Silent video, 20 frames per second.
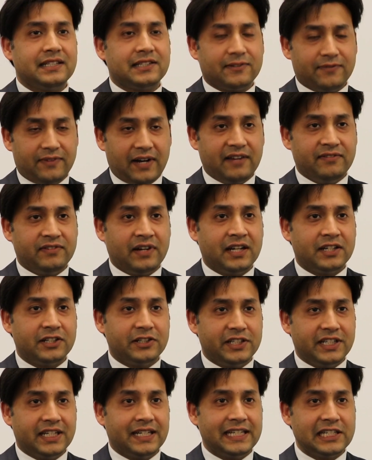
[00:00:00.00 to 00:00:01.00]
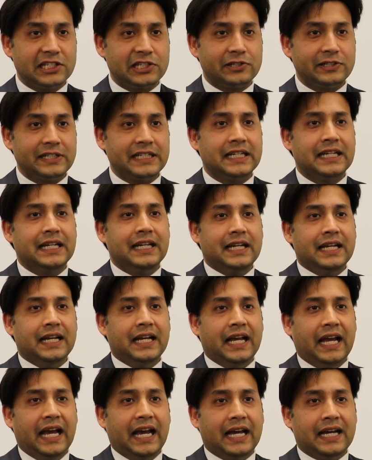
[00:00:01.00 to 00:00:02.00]
its 500-year history,
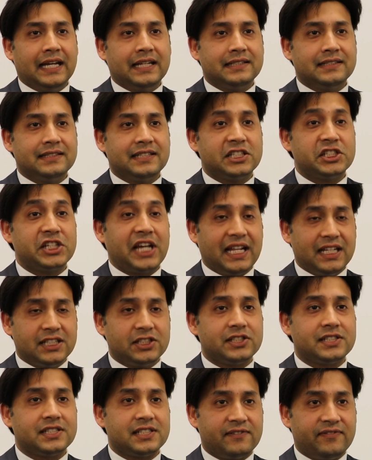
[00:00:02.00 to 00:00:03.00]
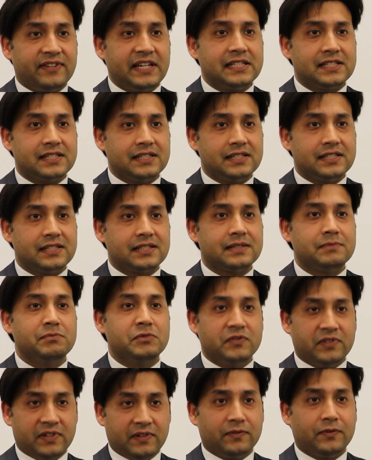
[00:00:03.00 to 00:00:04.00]
and the challenges it faces
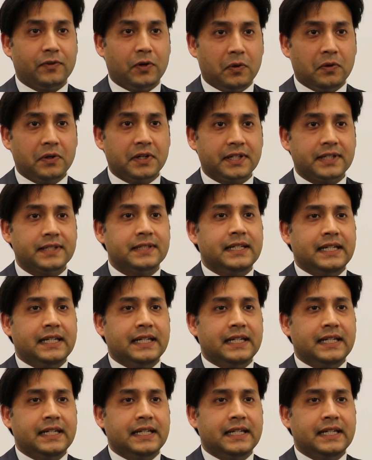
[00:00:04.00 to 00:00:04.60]
moving forward.